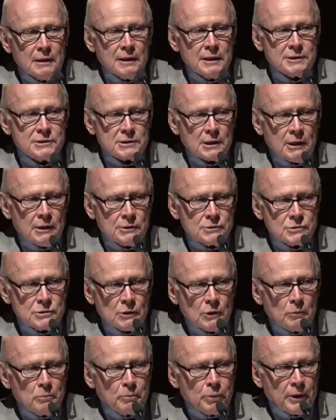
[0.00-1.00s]
It's
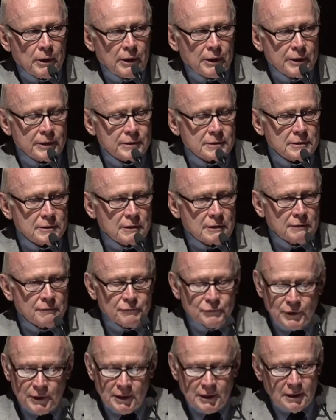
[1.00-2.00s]
also part
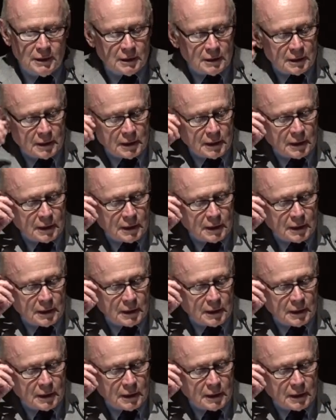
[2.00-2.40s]
of the